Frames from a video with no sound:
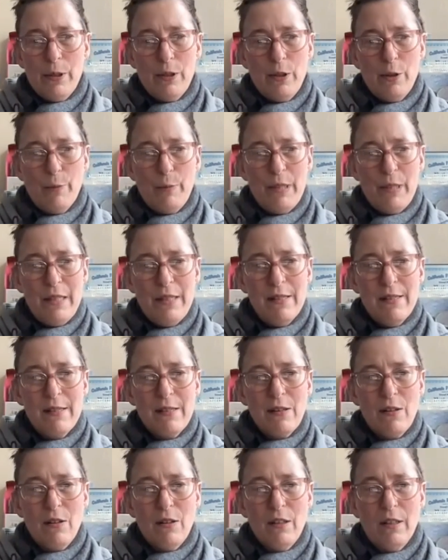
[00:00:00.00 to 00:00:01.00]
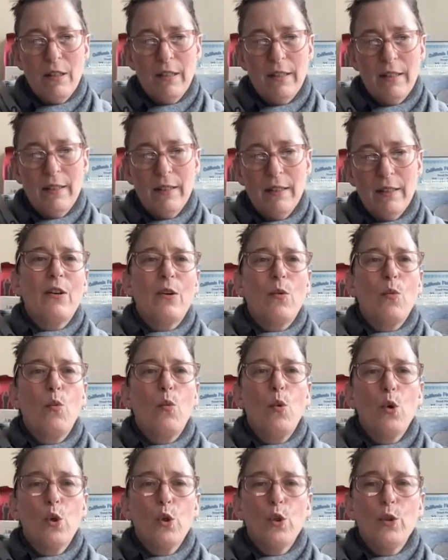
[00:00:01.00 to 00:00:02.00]
your piece on the
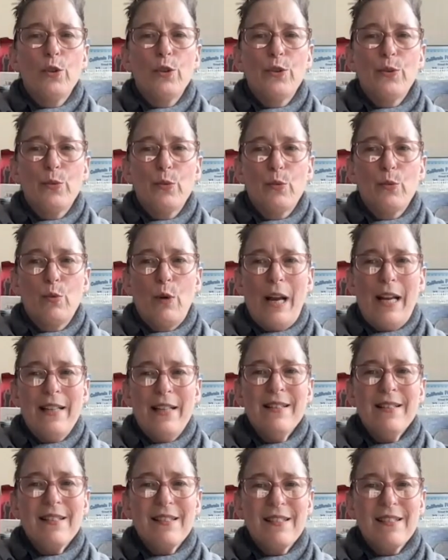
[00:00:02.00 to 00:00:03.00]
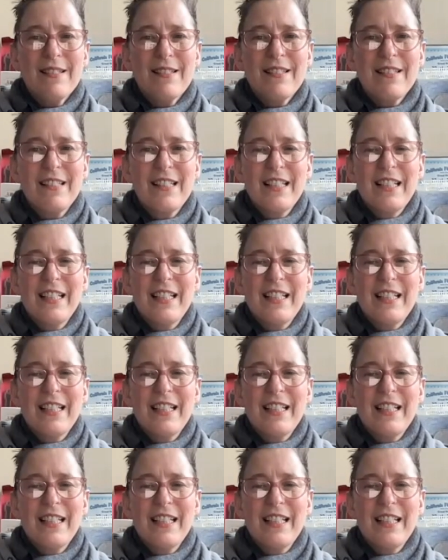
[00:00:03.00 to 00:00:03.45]
world rights.